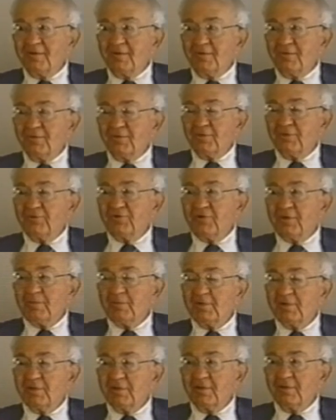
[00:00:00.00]
Who's the
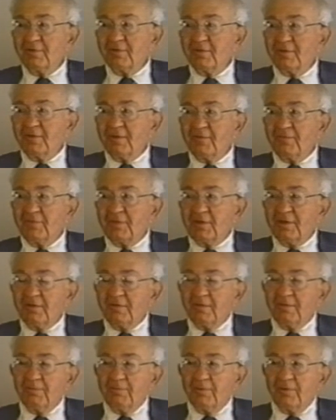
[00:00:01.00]
chairman of the of
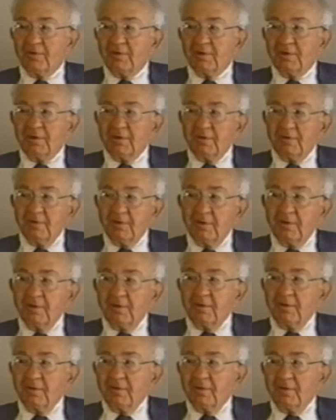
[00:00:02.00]
the uh, board now?
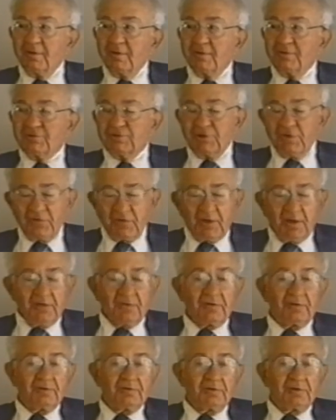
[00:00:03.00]
Jeff Hazard. Jeff
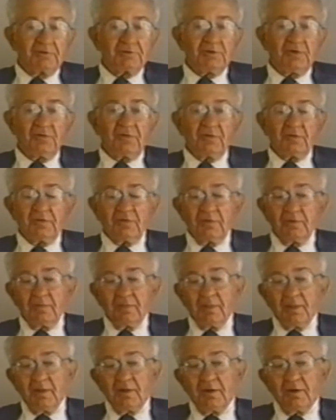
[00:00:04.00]
Hazard, Justice
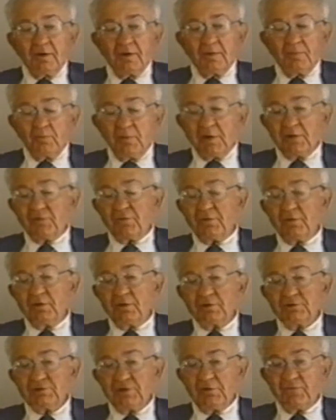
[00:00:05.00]
Herb Wechsler
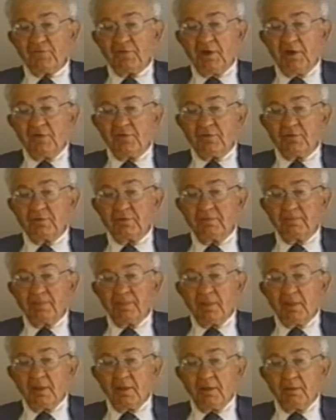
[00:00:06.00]
and Jeff Hazard,
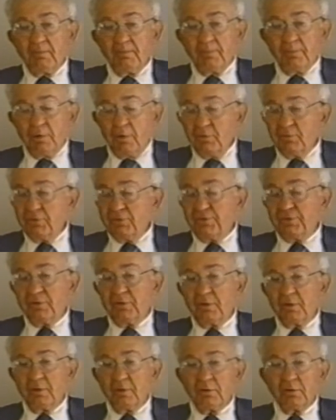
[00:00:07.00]
both
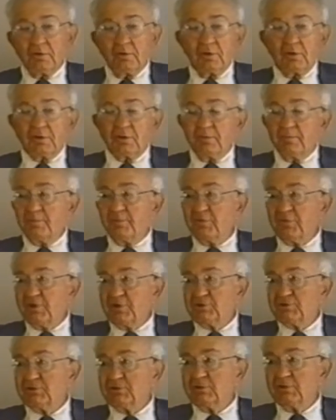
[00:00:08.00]
took the
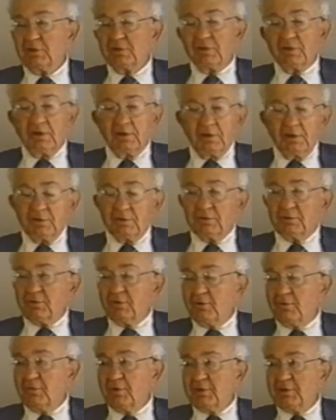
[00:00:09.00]
position that they didn't
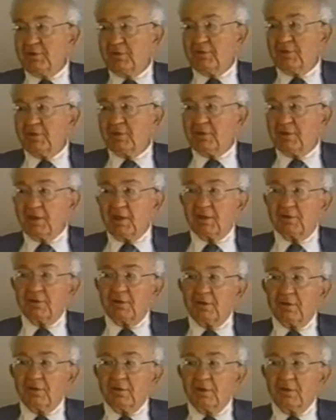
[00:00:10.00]
know anything
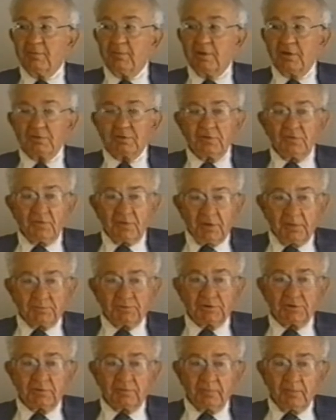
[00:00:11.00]
technically about the
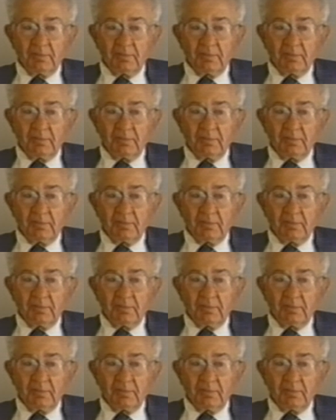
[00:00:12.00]
subject.